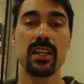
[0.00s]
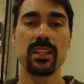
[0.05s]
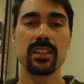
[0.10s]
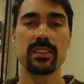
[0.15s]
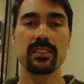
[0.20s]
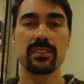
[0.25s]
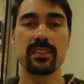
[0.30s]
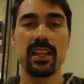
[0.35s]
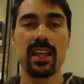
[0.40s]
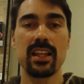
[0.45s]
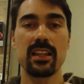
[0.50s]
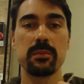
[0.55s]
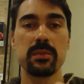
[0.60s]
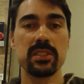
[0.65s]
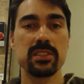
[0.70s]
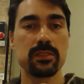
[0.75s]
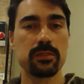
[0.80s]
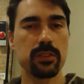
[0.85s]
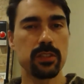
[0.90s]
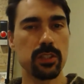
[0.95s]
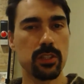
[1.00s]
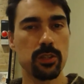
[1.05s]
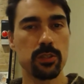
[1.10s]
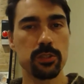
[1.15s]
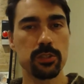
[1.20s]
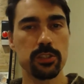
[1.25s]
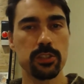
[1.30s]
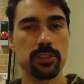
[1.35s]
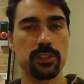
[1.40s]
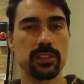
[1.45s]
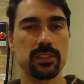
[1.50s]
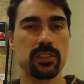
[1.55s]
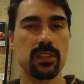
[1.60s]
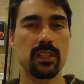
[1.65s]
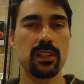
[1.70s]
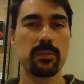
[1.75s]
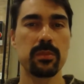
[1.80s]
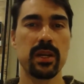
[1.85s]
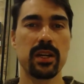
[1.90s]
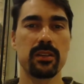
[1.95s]
This is the elements of Clojure. It's all
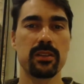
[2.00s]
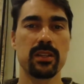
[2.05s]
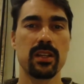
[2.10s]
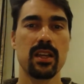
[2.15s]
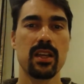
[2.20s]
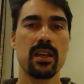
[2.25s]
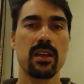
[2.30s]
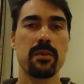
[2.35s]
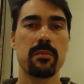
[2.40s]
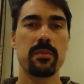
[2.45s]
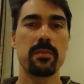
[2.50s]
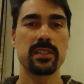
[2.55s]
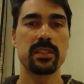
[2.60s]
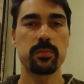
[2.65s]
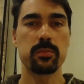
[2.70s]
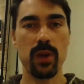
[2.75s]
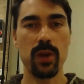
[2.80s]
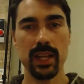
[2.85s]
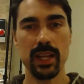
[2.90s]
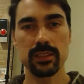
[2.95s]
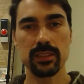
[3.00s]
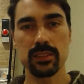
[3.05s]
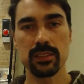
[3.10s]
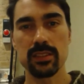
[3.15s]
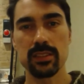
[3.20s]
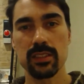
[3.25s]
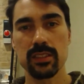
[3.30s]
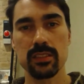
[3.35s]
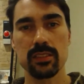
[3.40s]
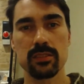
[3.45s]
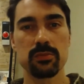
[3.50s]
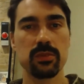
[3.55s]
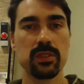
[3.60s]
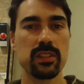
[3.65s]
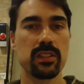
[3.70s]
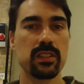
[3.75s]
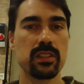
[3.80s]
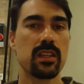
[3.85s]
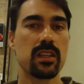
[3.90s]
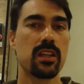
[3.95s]
about best practices
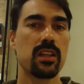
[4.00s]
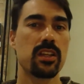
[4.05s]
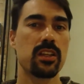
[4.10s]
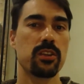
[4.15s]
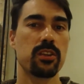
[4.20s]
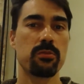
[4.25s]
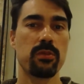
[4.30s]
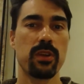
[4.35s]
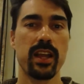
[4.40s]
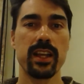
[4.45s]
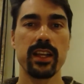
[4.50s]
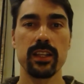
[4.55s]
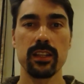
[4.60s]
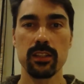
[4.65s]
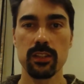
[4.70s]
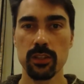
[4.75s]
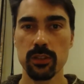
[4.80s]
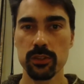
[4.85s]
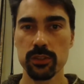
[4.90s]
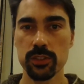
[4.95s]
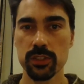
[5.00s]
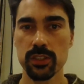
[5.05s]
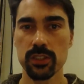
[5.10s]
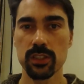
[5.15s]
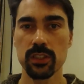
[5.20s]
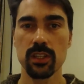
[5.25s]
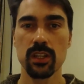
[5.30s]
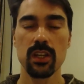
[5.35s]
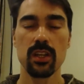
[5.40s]
when you're writing Clojure.